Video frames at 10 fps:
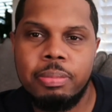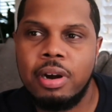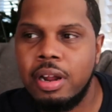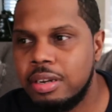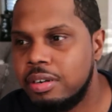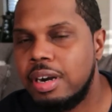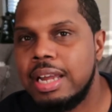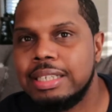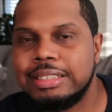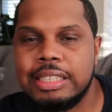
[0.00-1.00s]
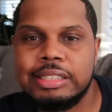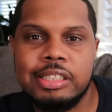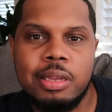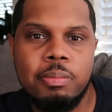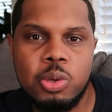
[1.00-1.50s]
prioritize actually
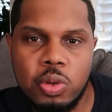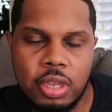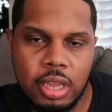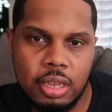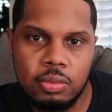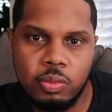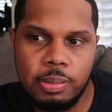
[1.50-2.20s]
communicating